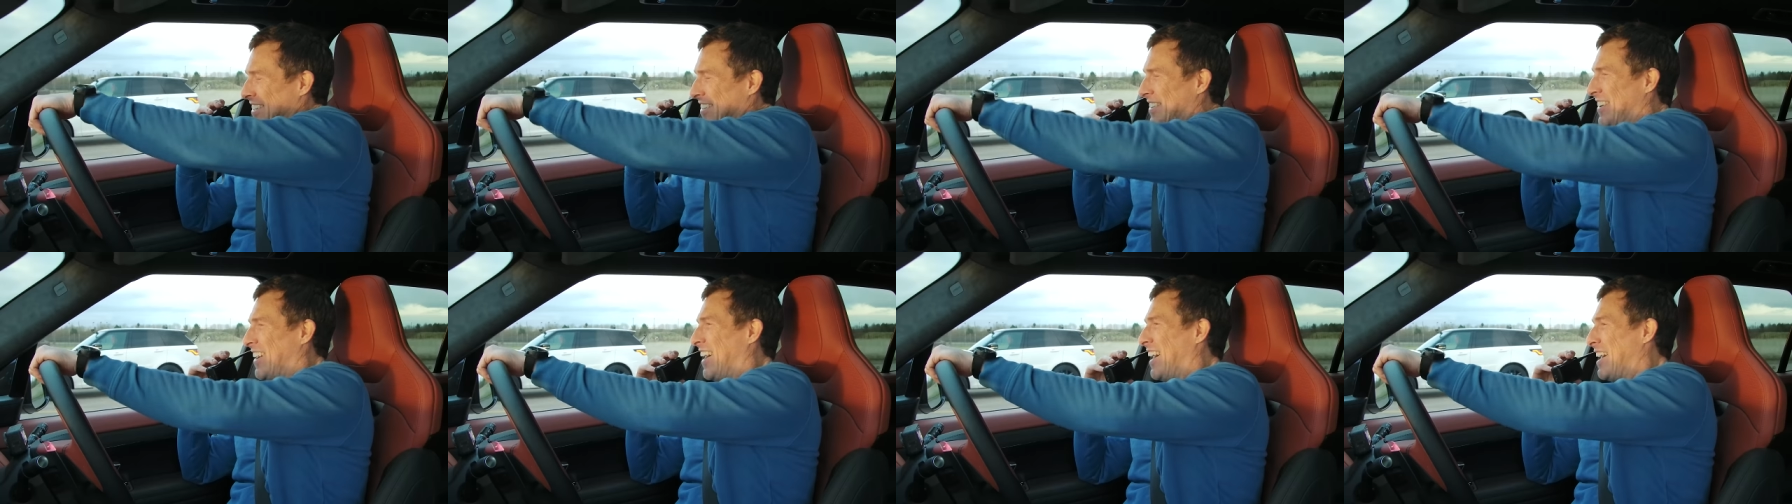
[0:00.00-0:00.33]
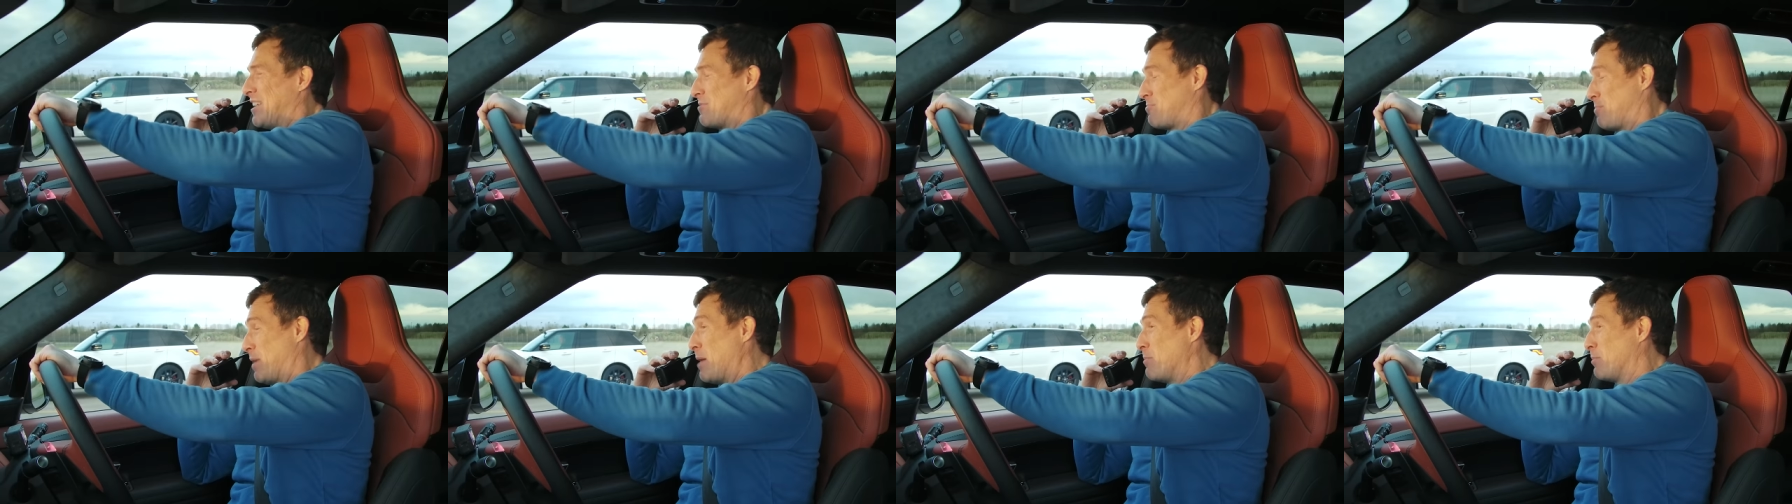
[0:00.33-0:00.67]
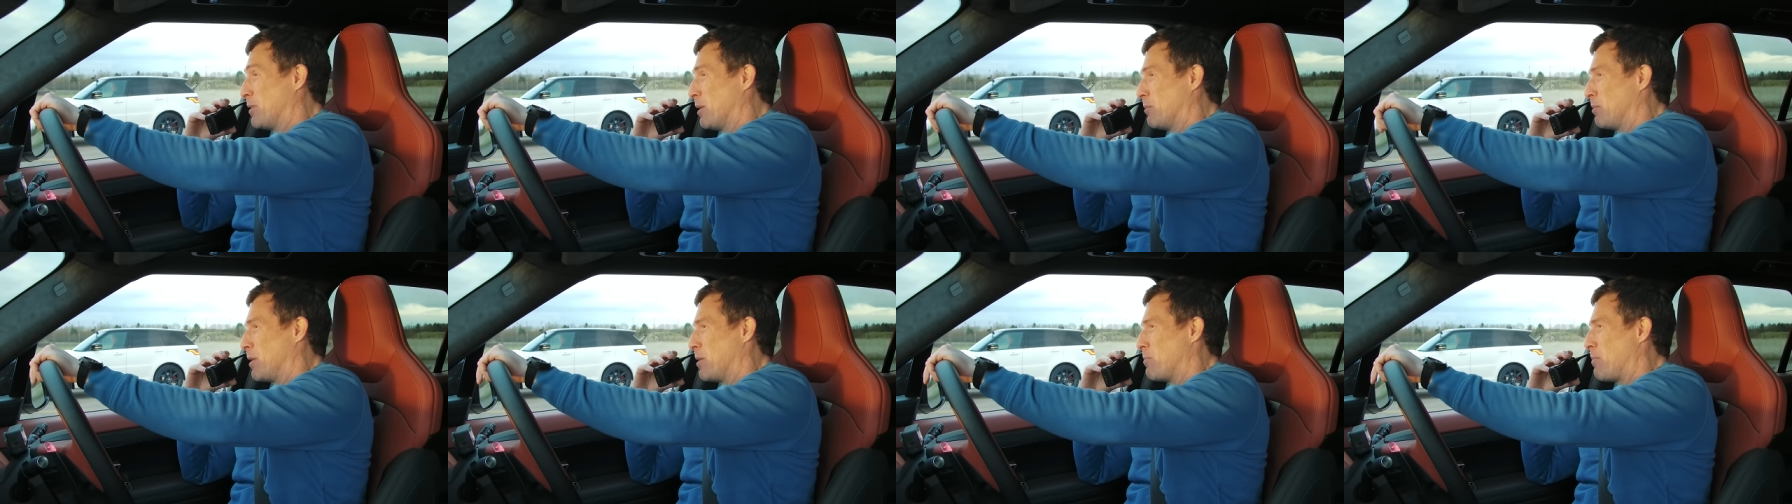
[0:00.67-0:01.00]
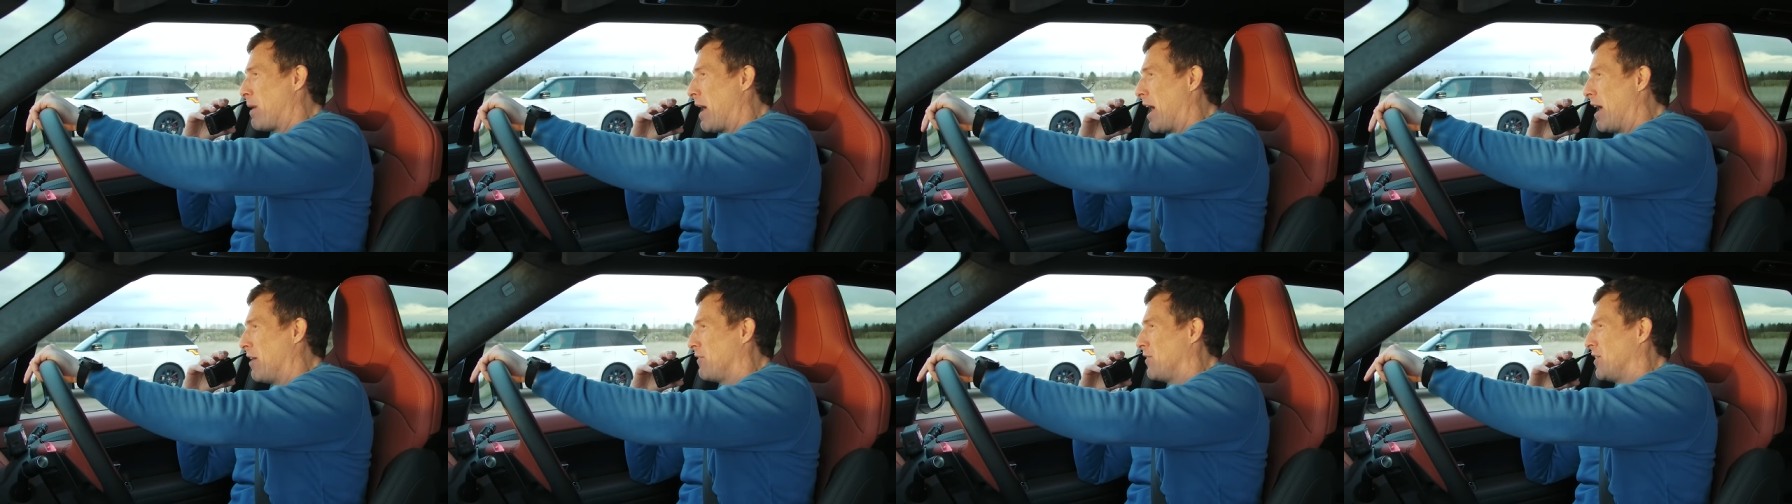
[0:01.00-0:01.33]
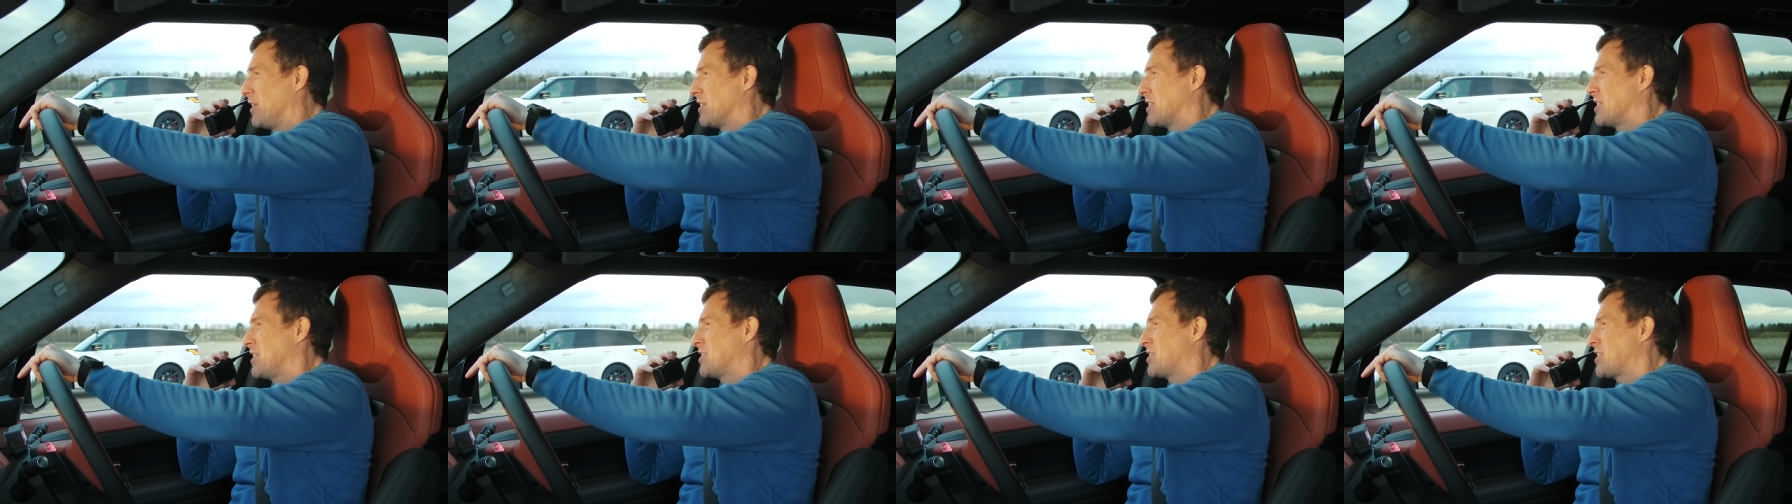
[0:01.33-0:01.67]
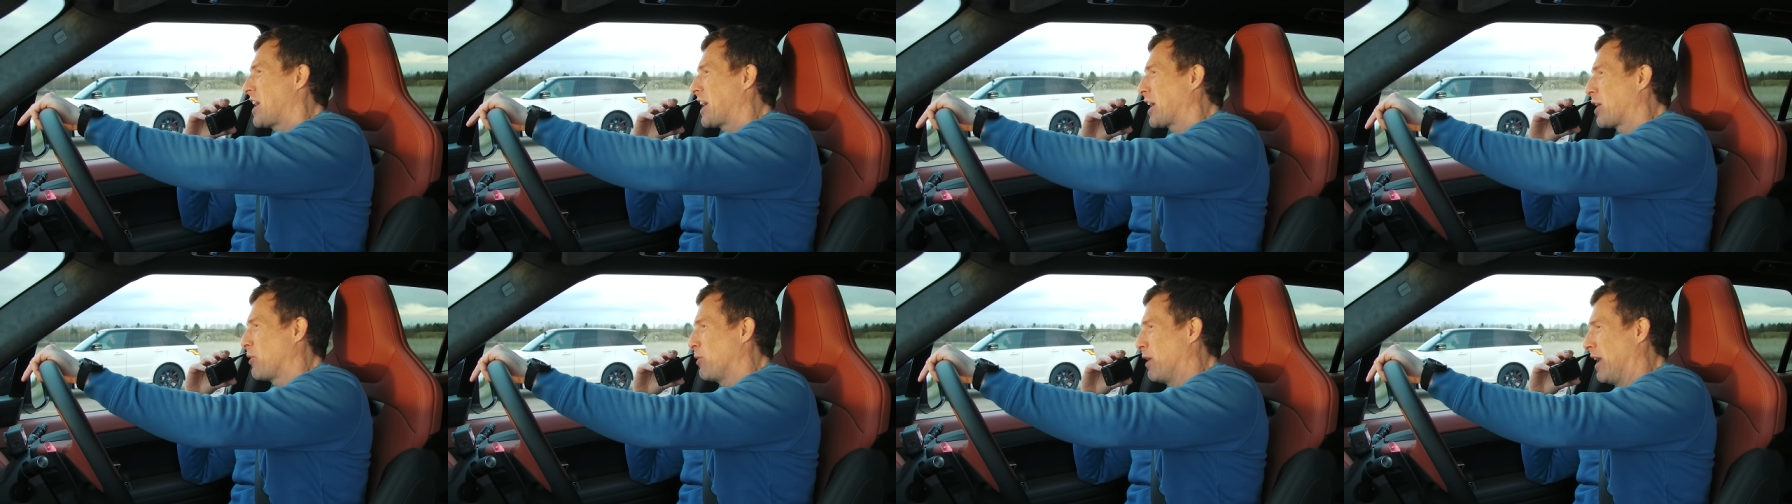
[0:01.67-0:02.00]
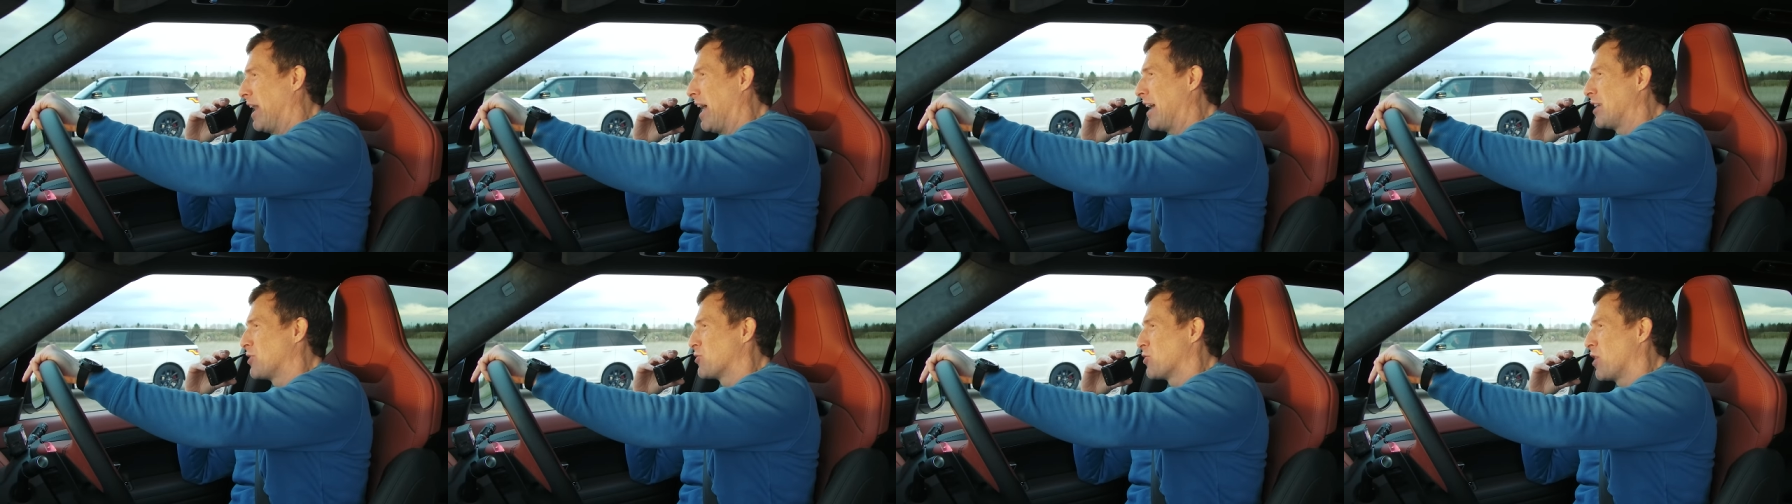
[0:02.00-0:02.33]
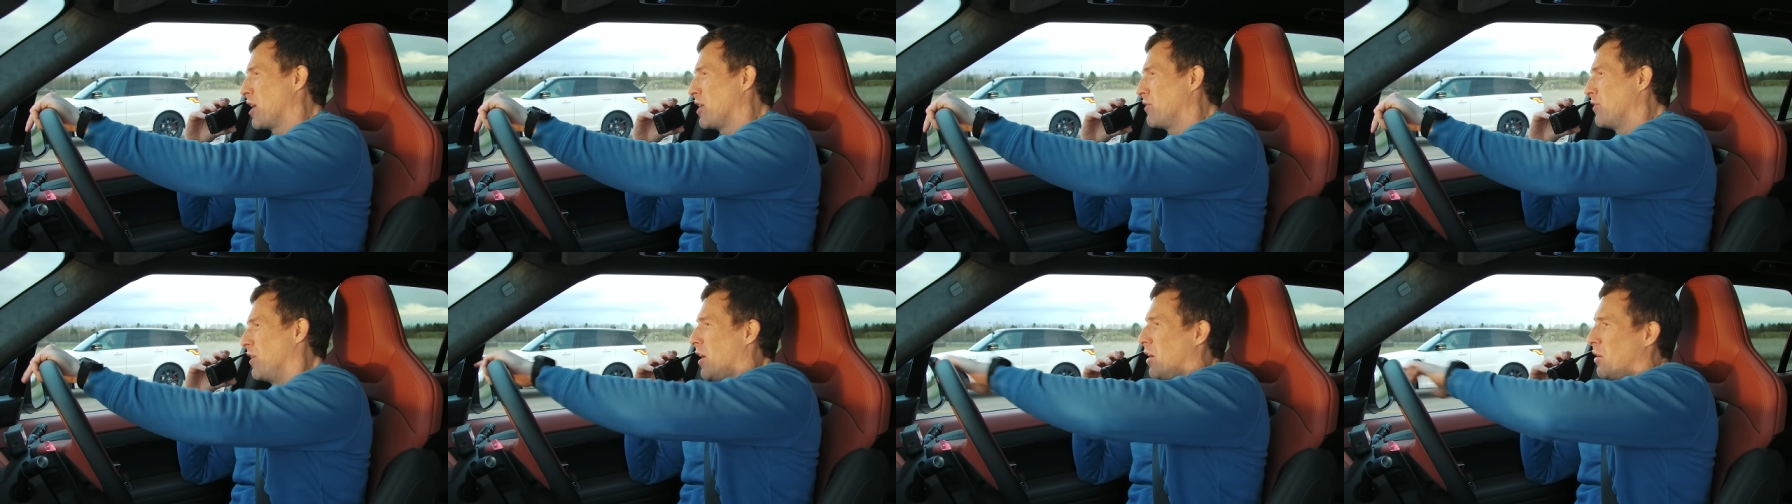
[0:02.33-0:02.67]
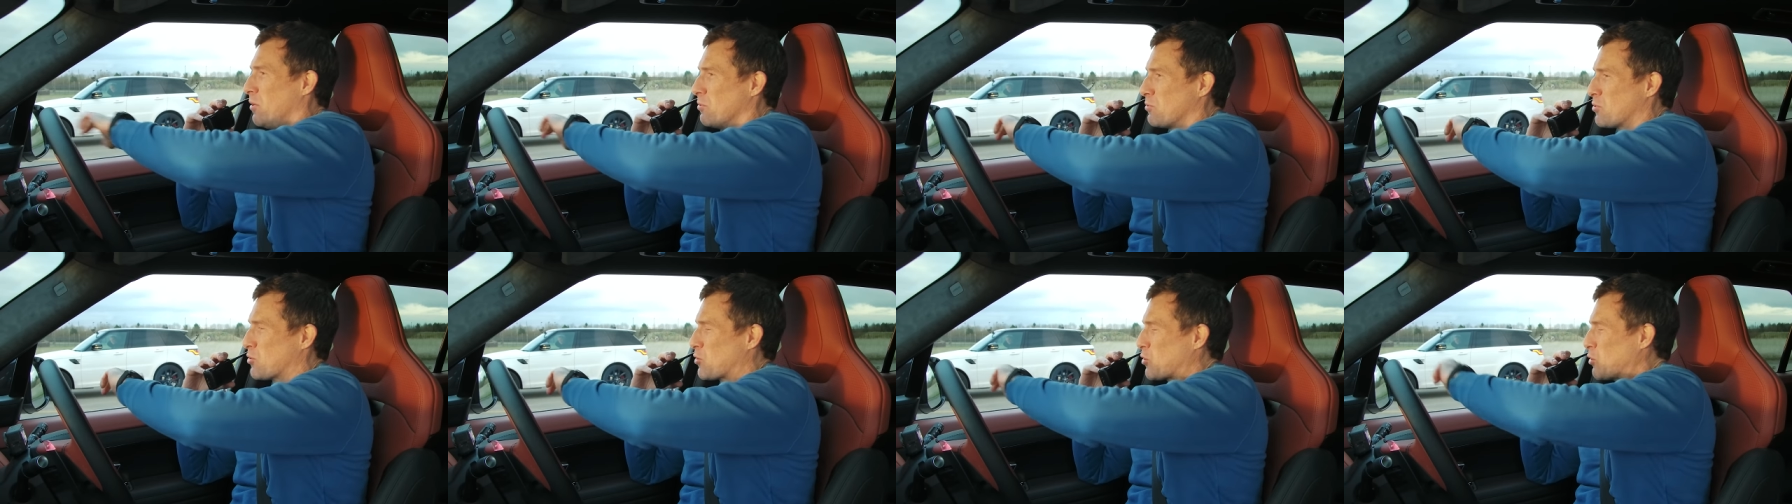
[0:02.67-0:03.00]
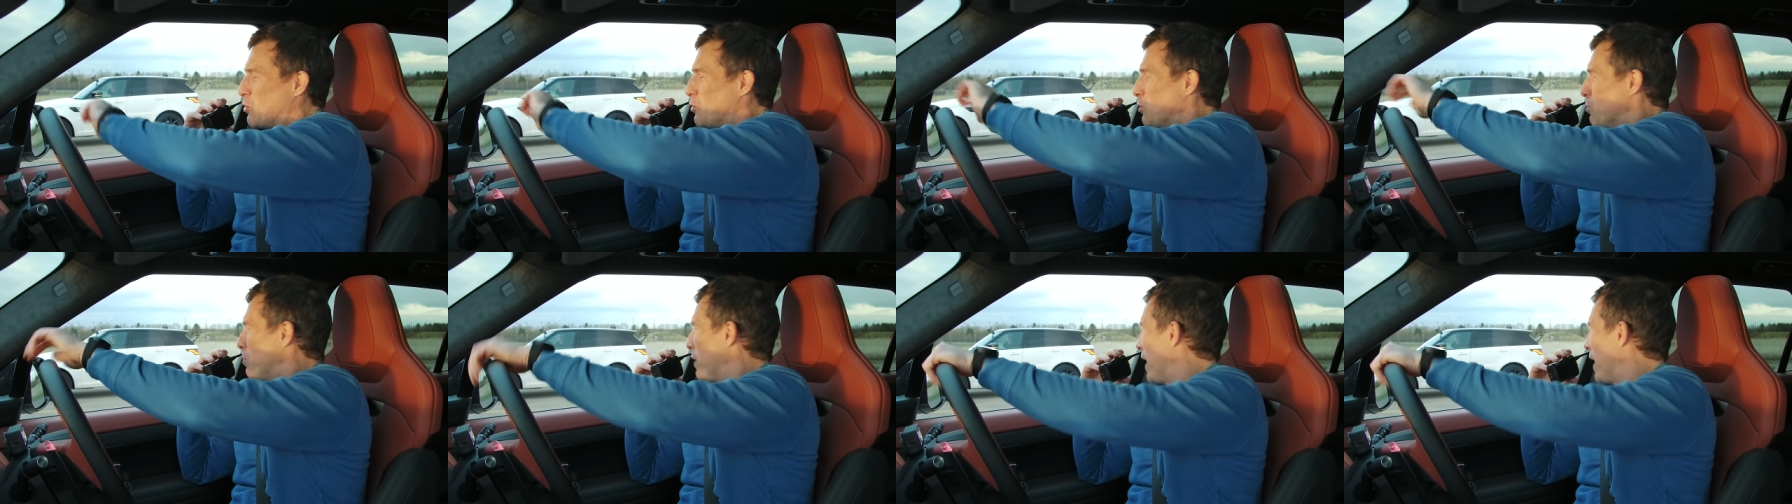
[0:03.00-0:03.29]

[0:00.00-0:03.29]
Right, it's BMW power versus Jaguar Land Rover old school